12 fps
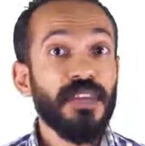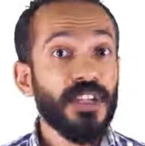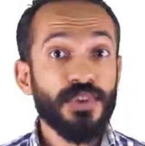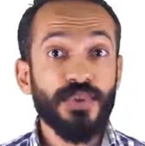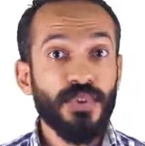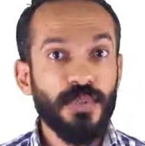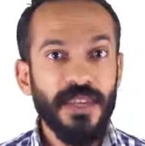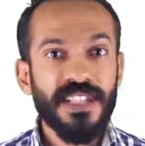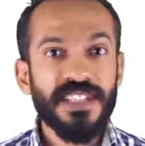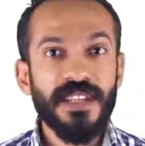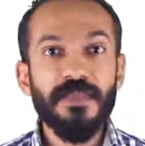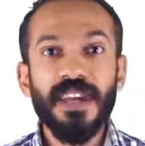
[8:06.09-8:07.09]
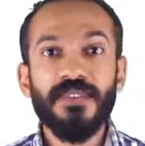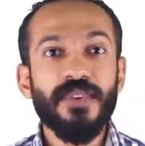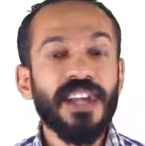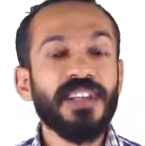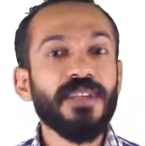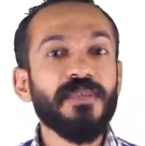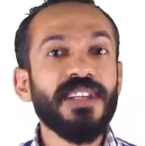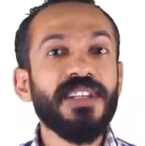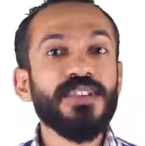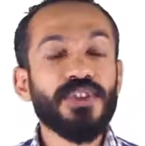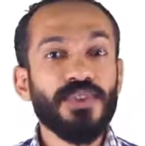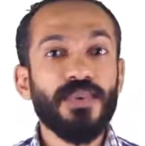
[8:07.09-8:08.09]
Make sure you mix them and
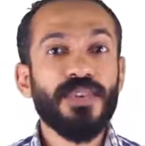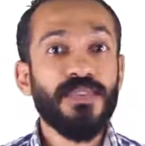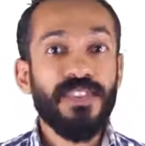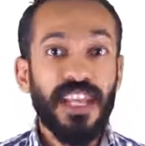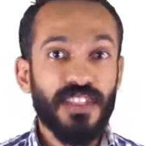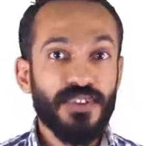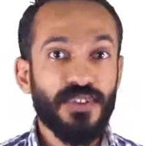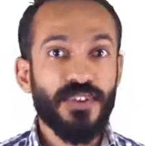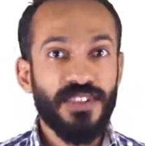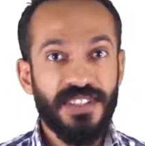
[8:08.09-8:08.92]
randomly show the flashcards.